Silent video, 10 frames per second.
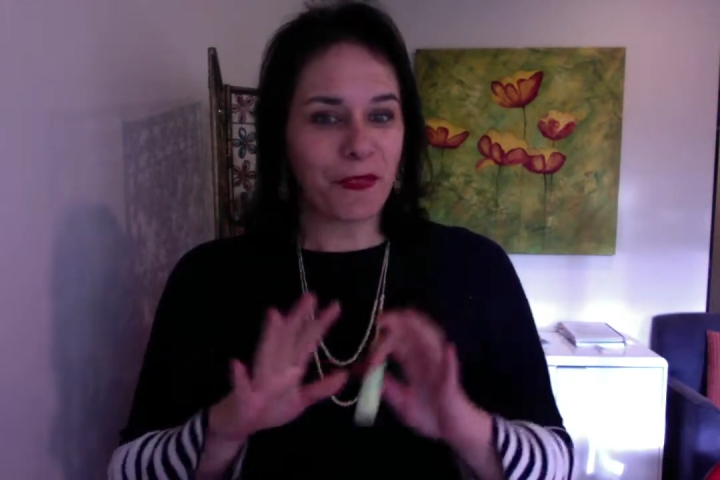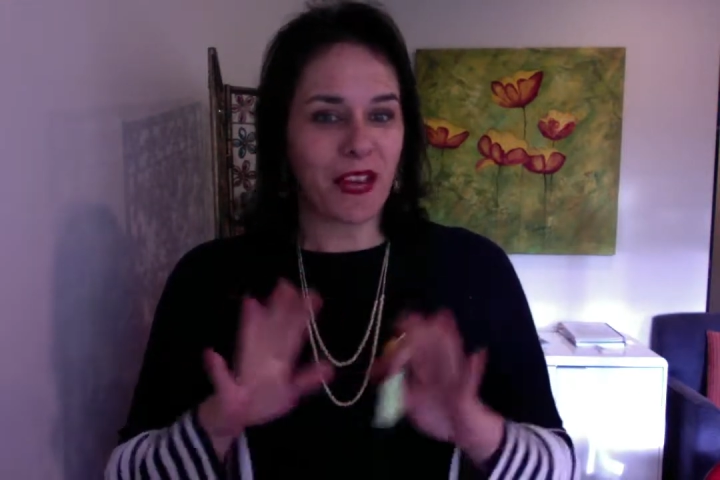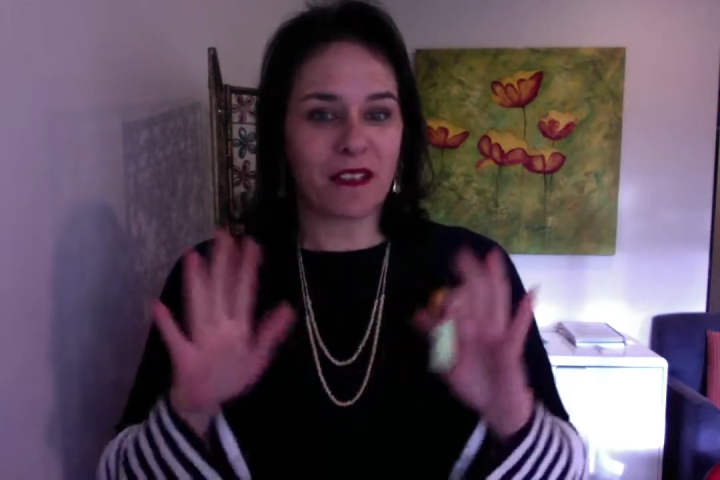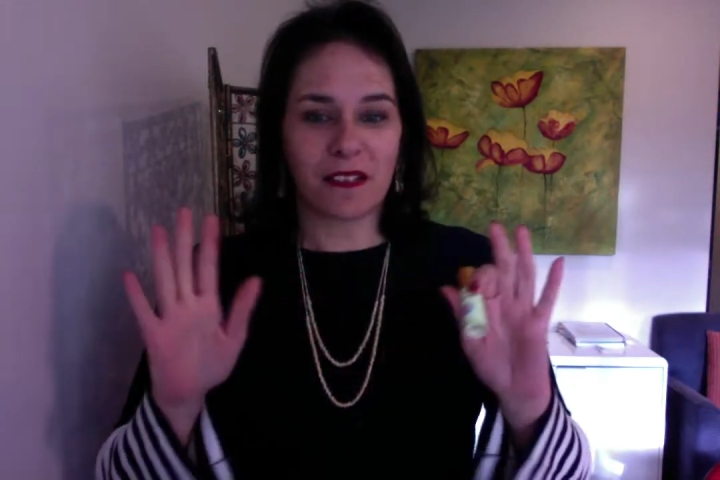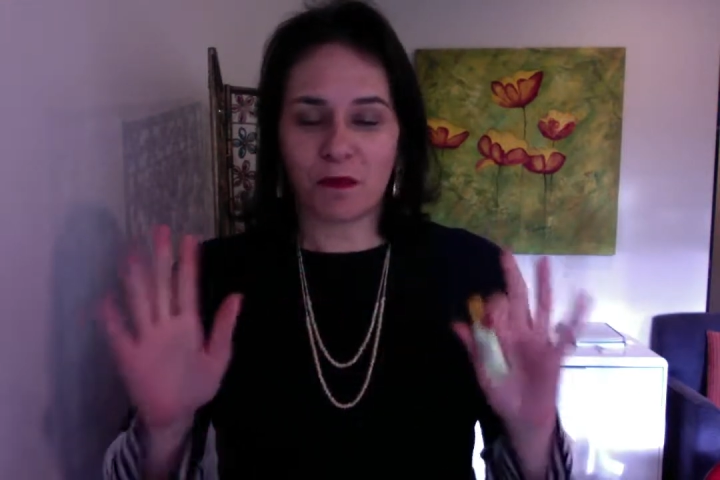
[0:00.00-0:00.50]

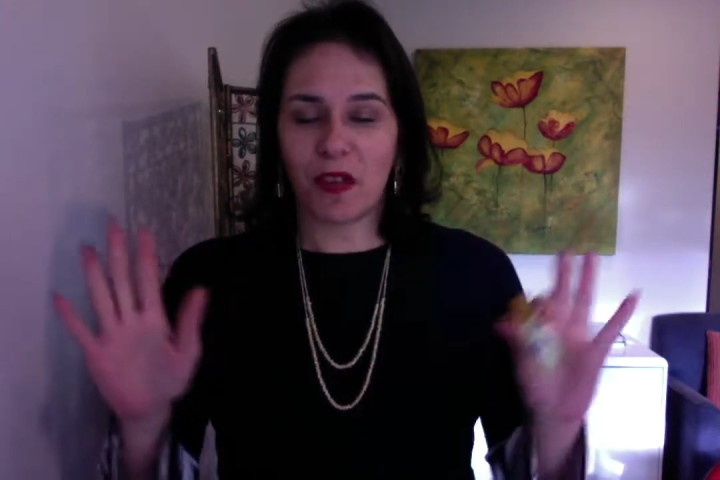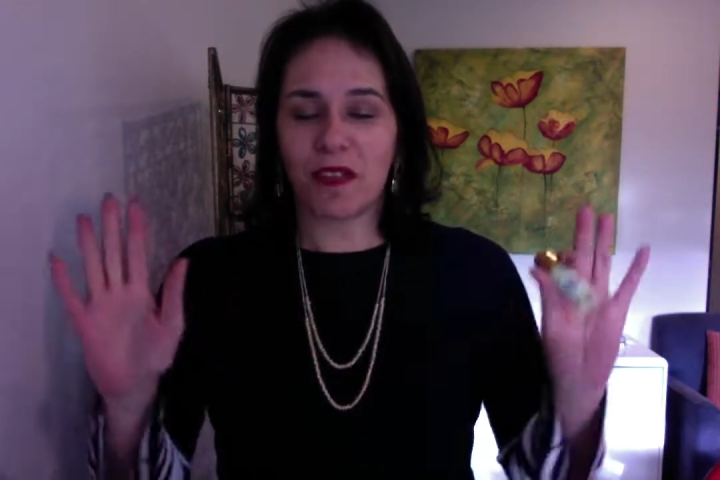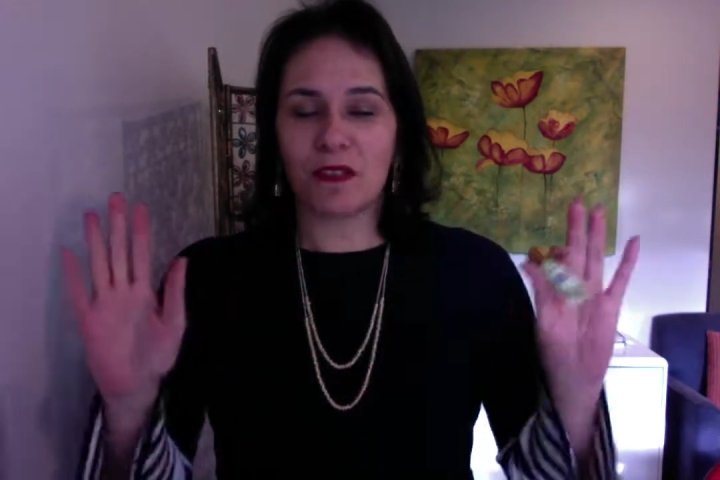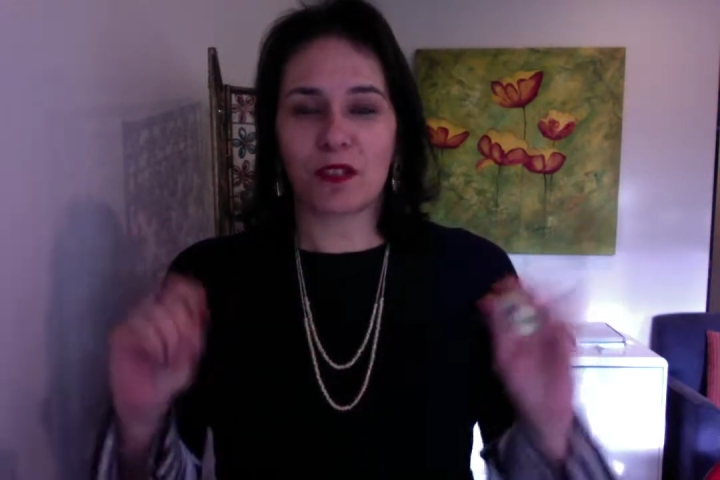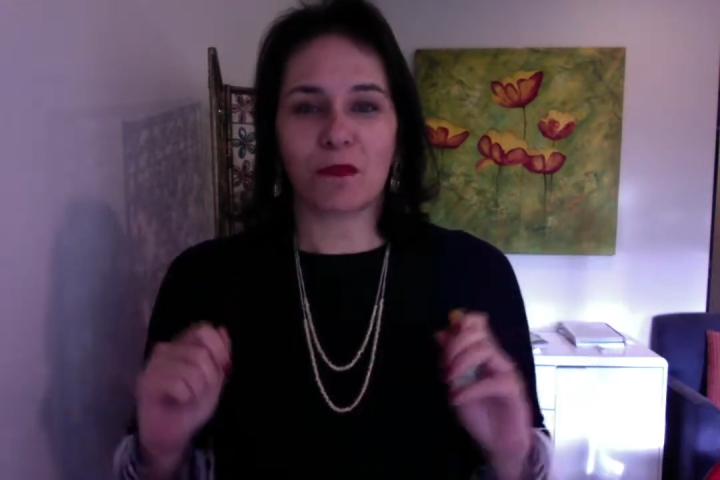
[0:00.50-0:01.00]
That is the
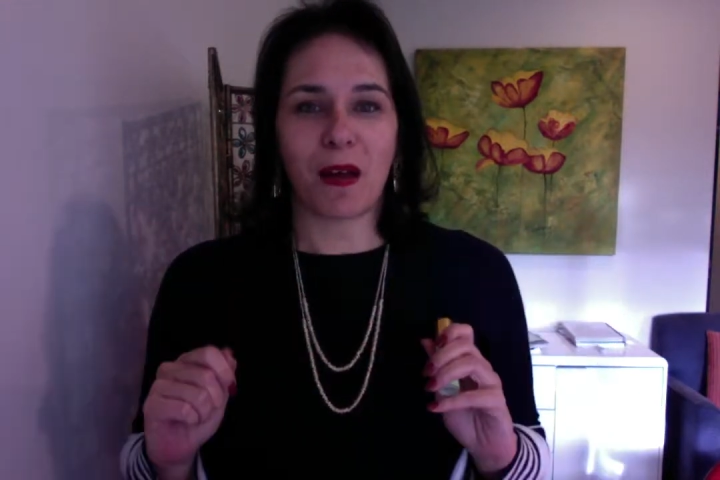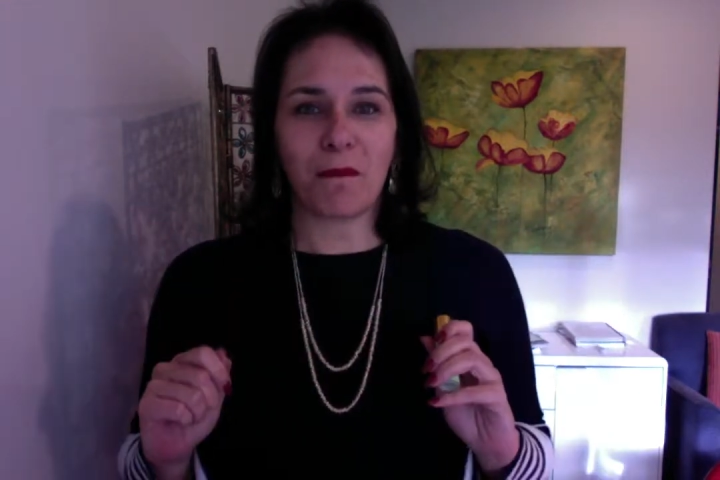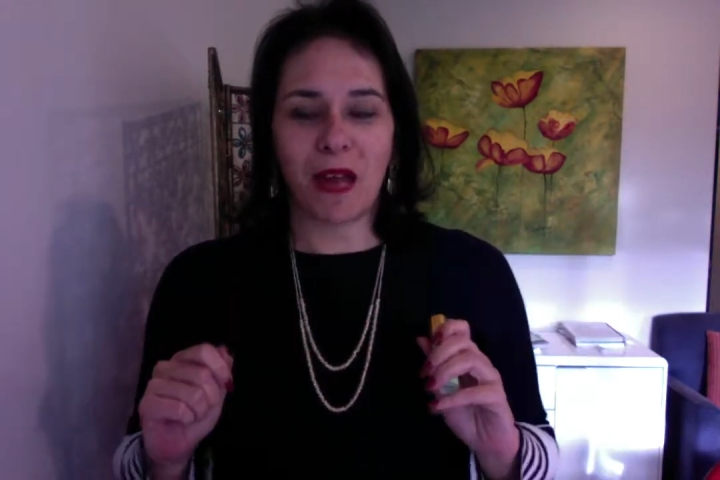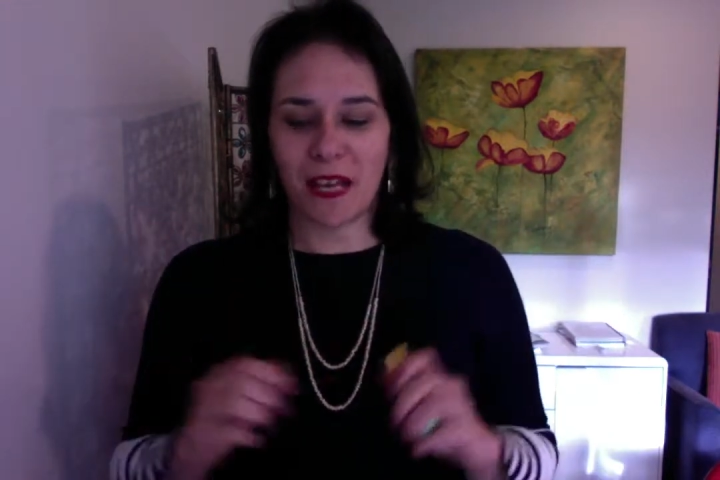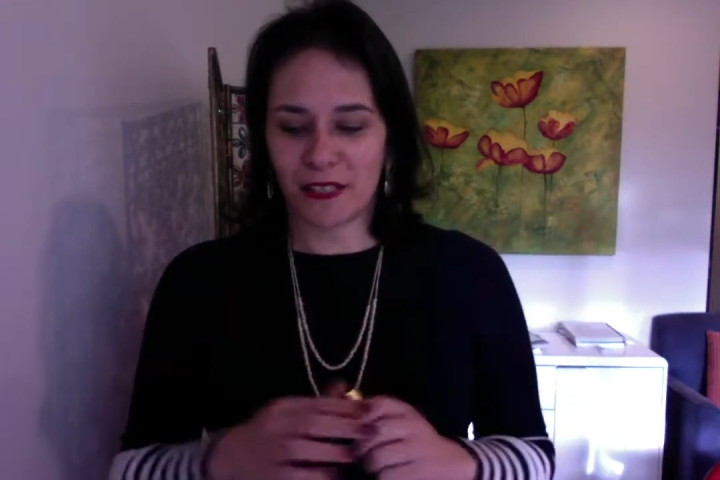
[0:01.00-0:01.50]
method to my
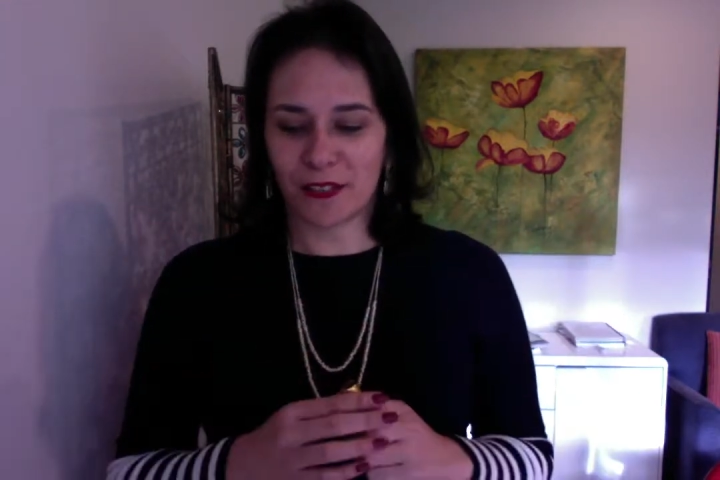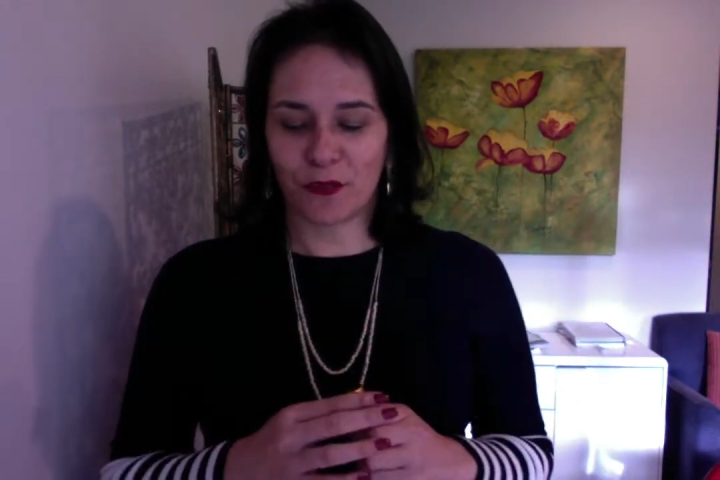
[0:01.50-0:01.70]
madness.